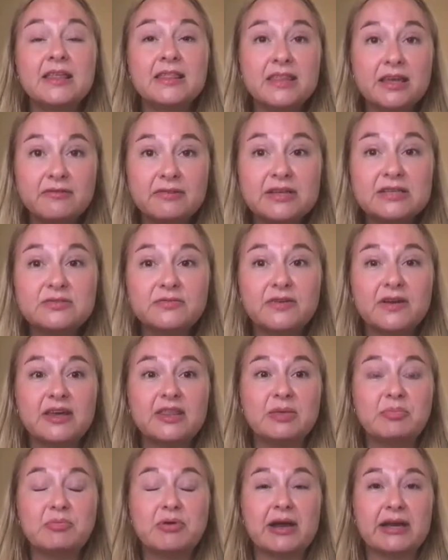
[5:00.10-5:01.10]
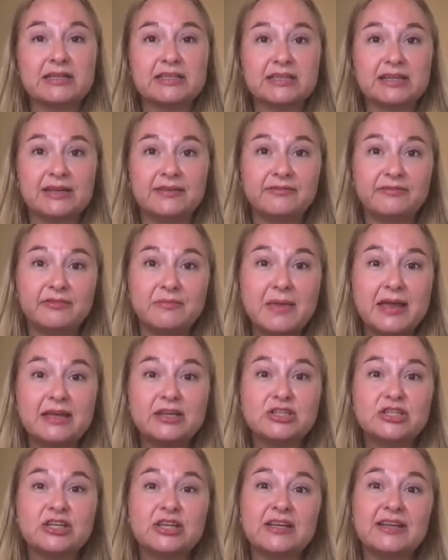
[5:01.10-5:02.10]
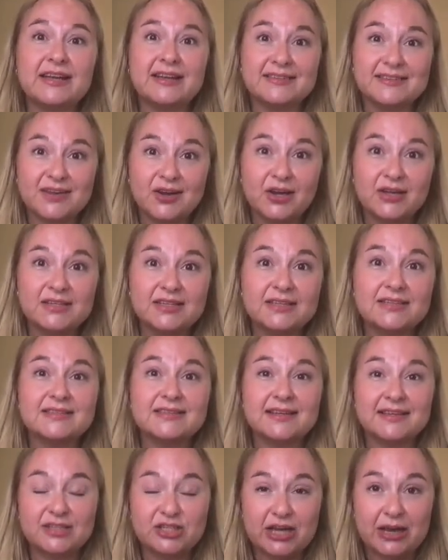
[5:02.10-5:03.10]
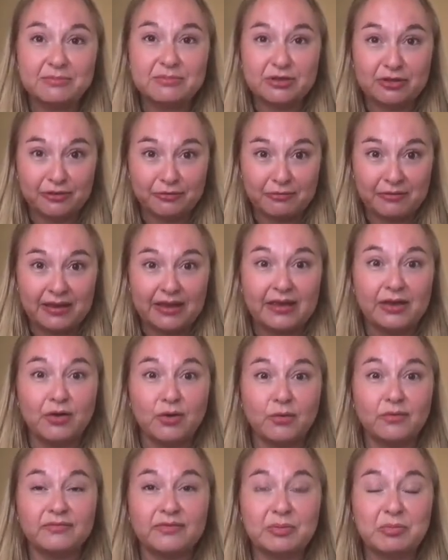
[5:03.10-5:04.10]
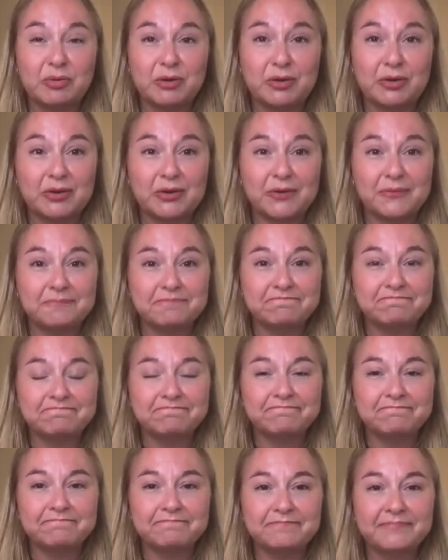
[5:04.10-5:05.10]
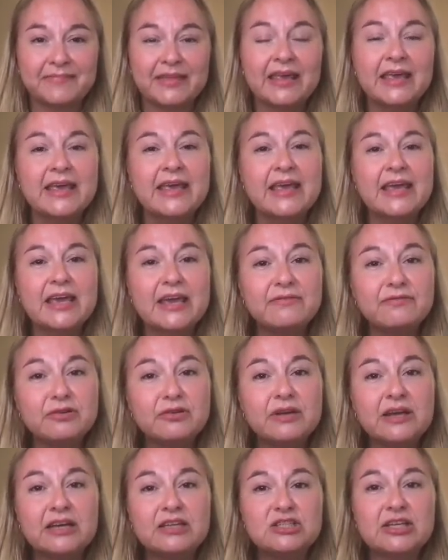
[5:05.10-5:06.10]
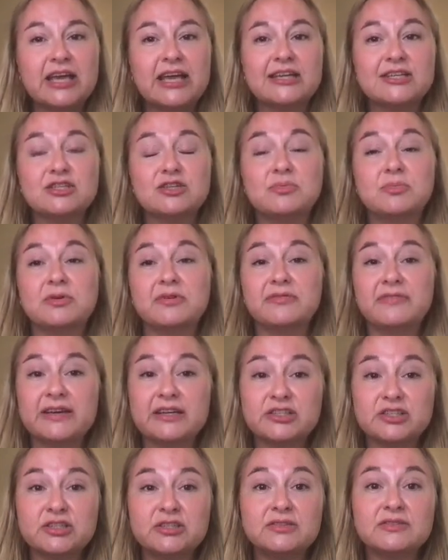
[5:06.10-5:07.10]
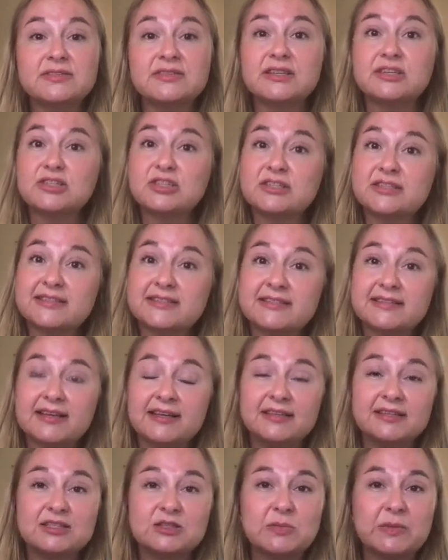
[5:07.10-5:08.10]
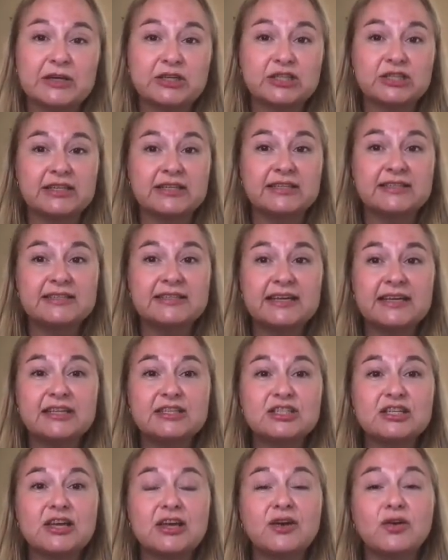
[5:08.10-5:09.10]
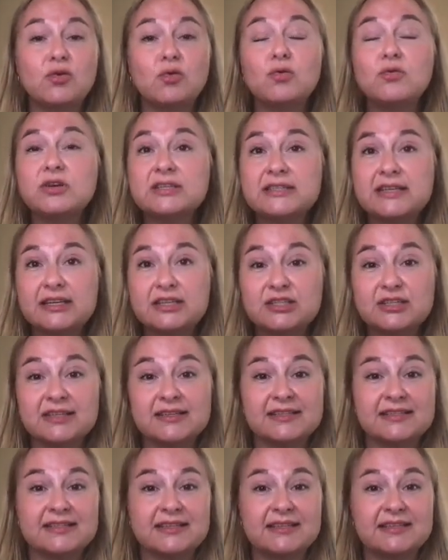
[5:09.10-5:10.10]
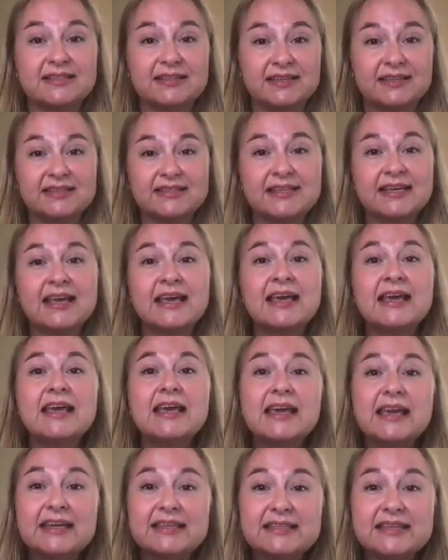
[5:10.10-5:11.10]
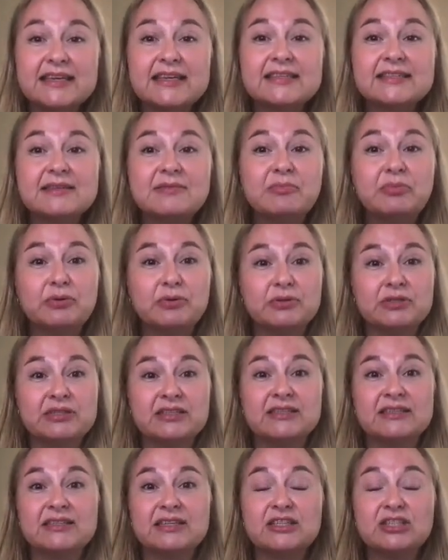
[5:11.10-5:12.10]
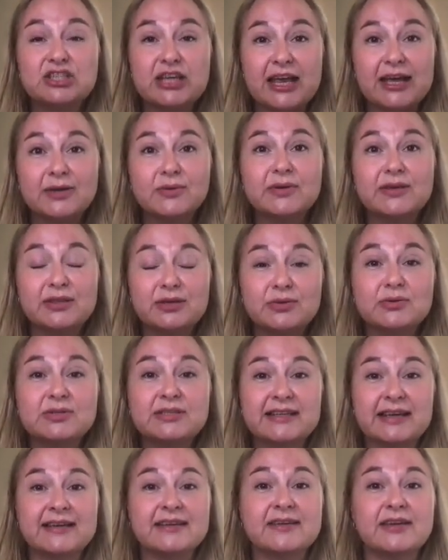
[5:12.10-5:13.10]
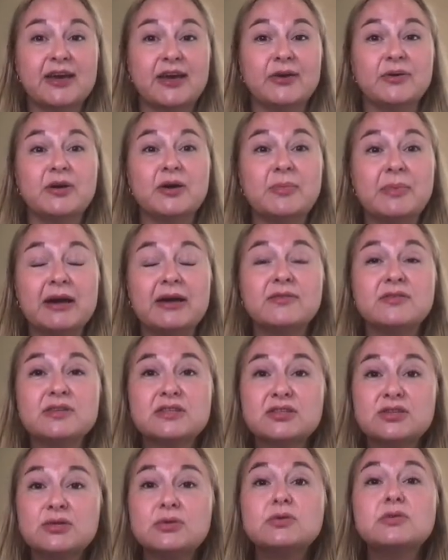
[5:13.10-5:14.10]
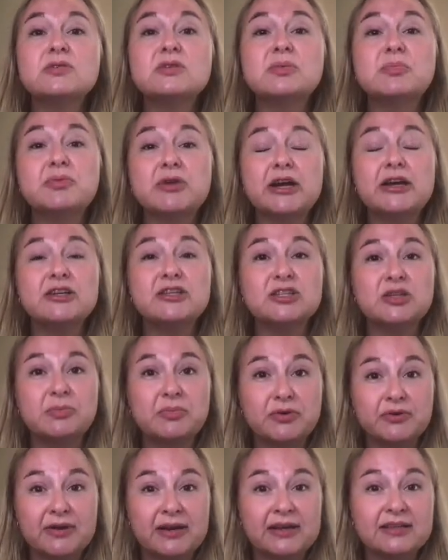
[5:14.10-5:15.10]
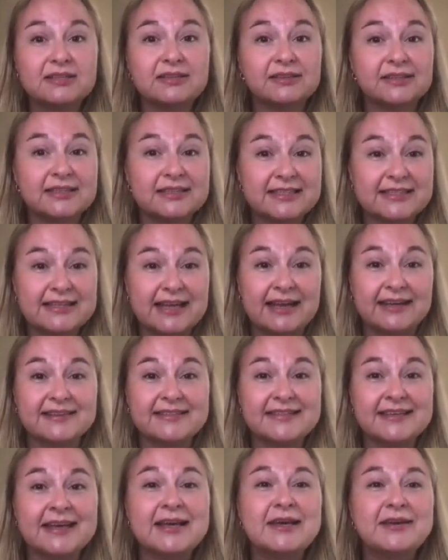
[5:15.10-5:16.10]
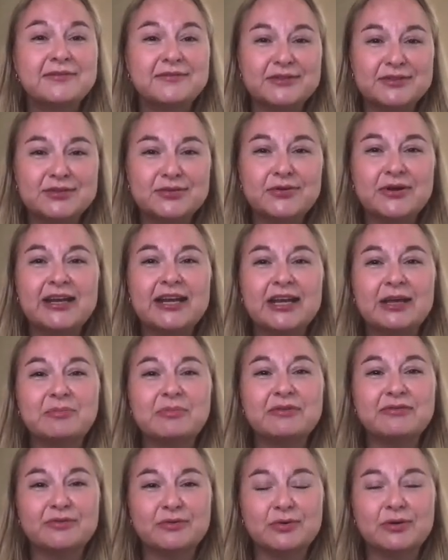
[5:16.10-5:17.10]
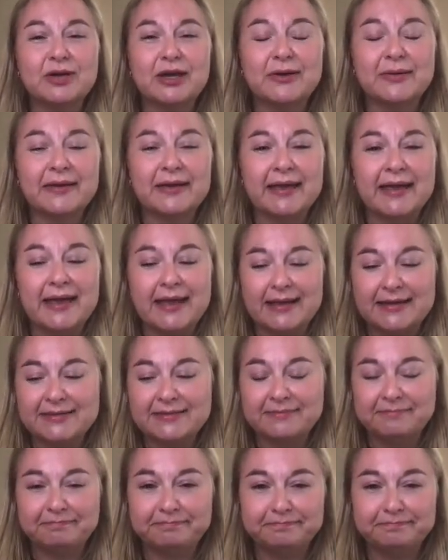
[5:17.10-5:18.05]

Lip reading: There is further practical information and guidance in Chapter 3 of the book. If you're an educational professional, such as a SEND specialist teacher or a teaching assistant, it is important to check with your SENCO about the school's approach to parental consent for screening before going ahead.